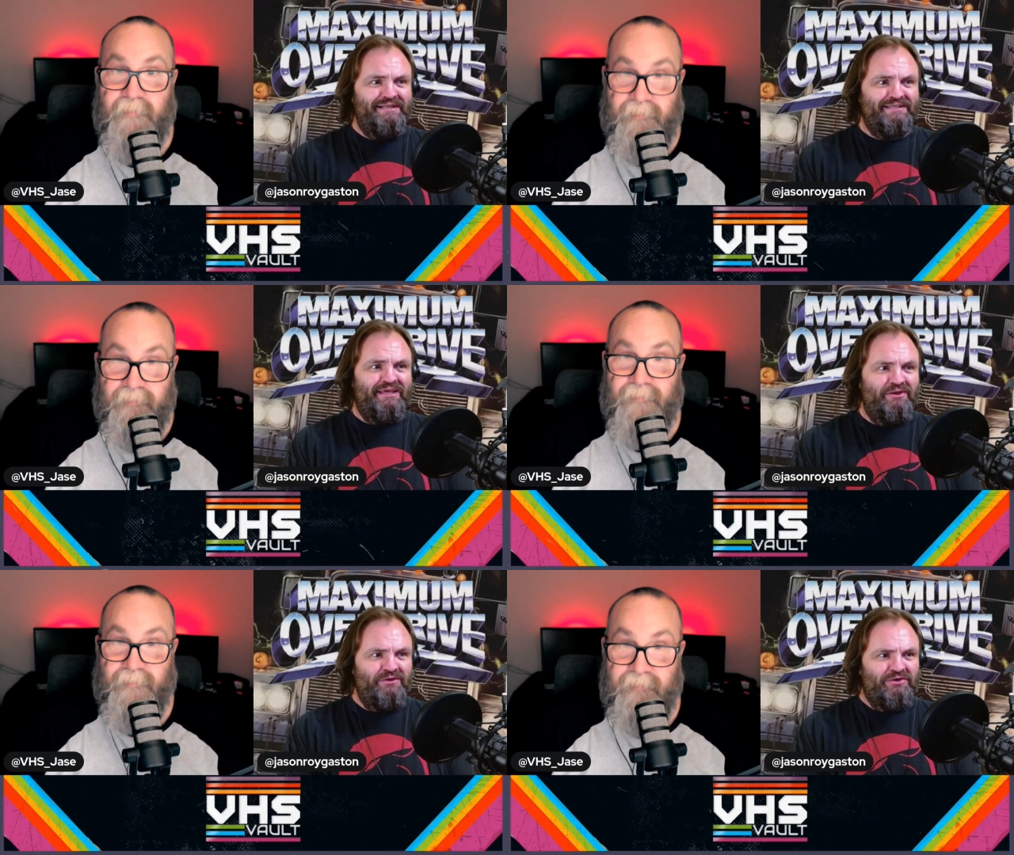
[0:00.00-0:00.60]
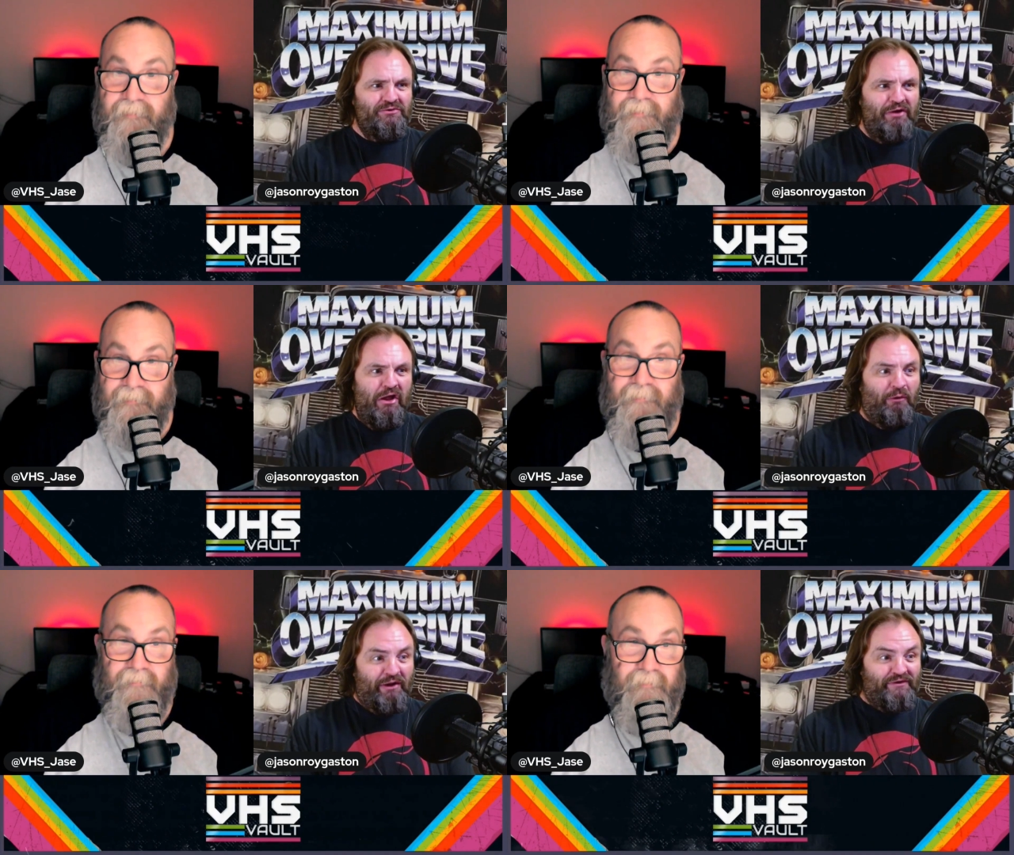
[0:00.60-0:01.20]
Speaker 1: kill you?
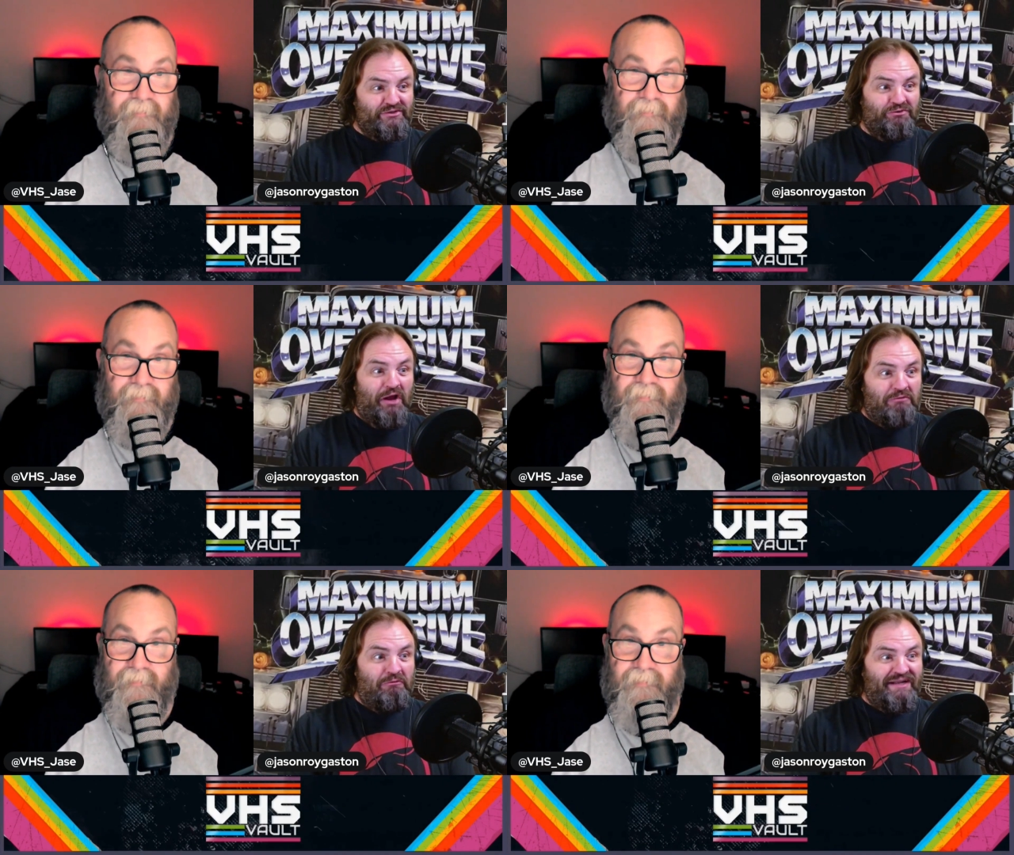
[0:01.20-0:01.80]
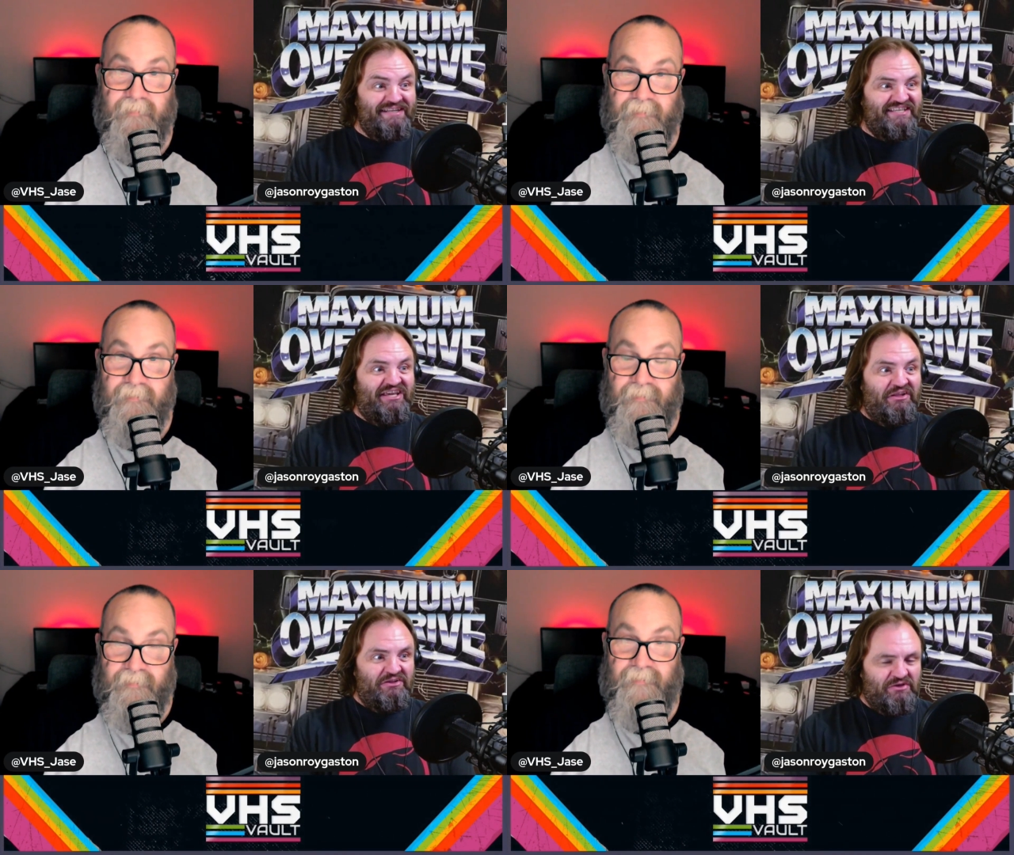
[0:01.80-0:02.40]
What if a truck wanted to
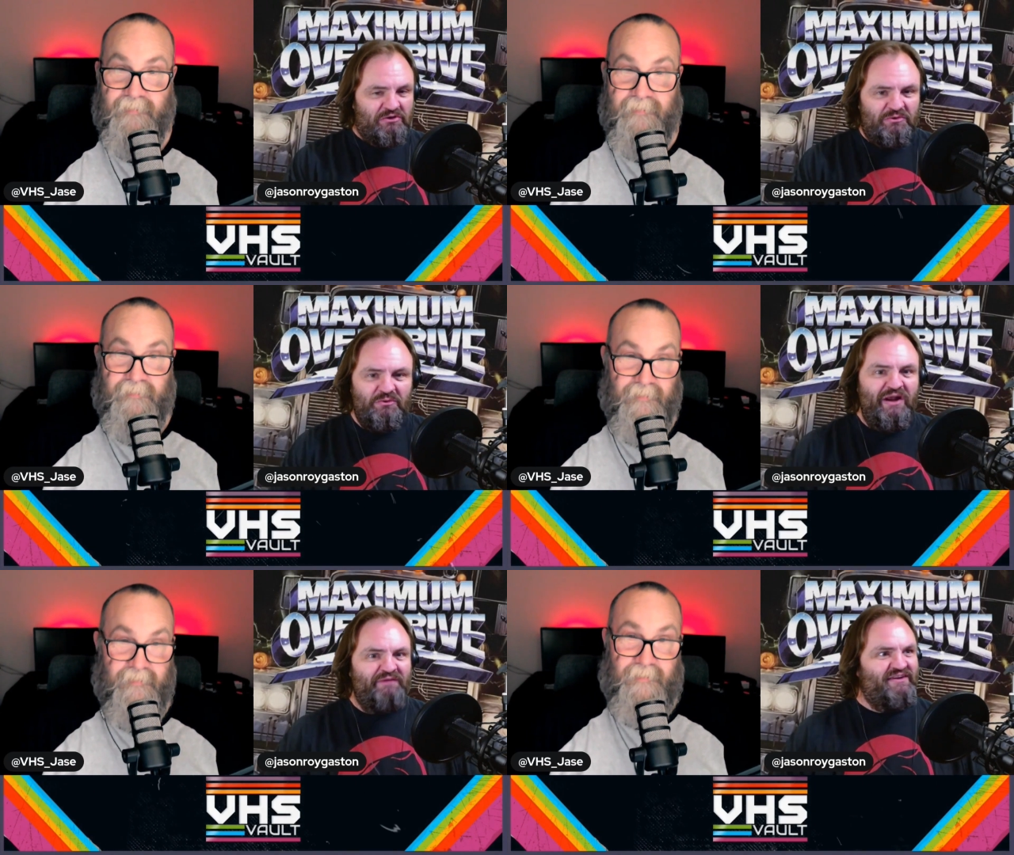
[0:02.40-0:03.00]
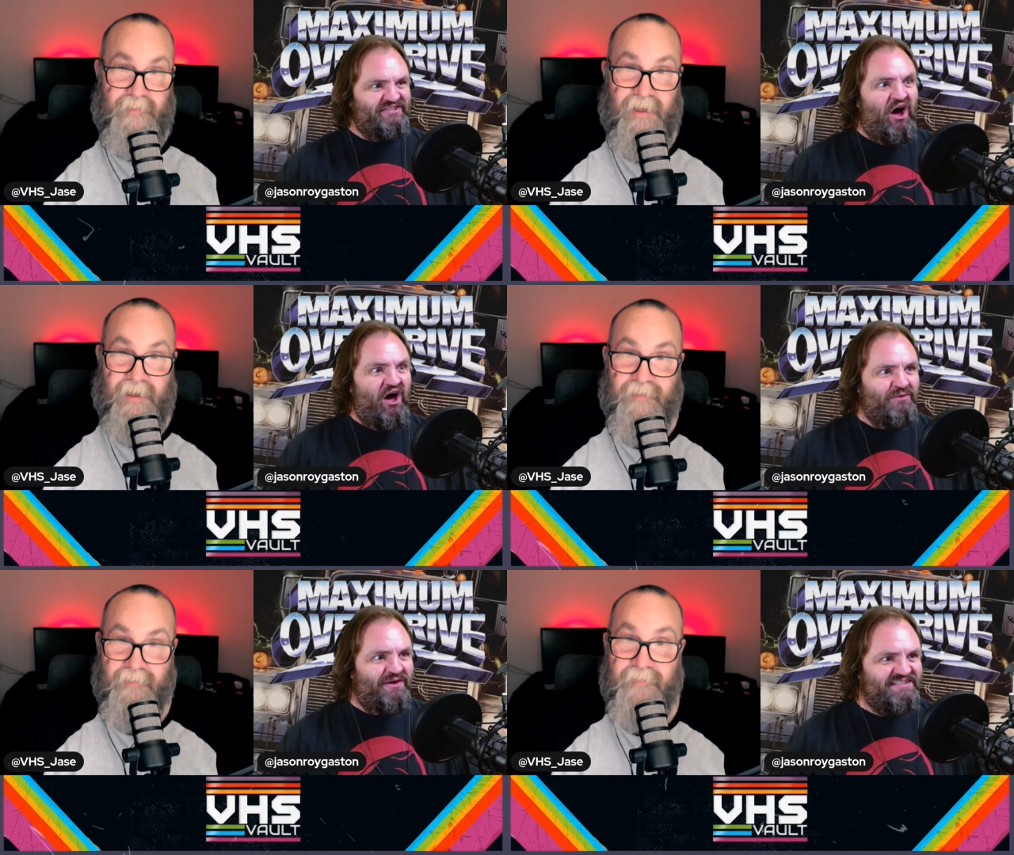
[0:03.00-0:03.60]
kill you? What if a dog
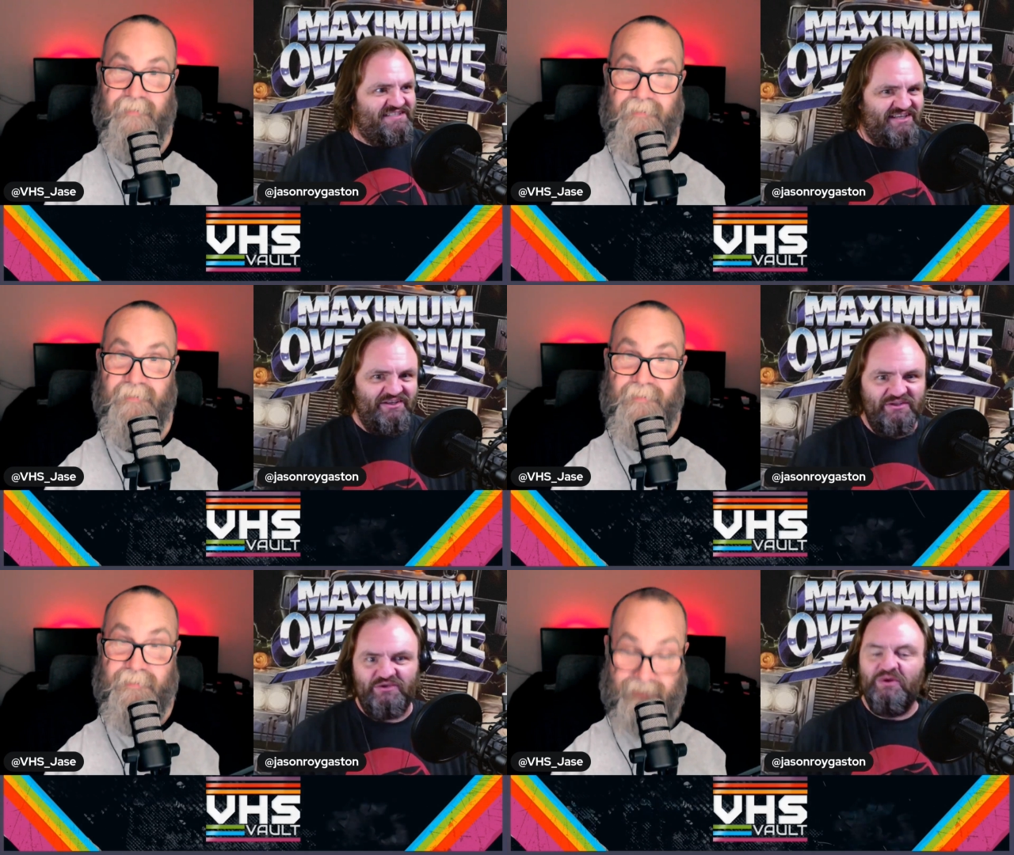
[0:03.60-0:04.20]
wanted to kill you?"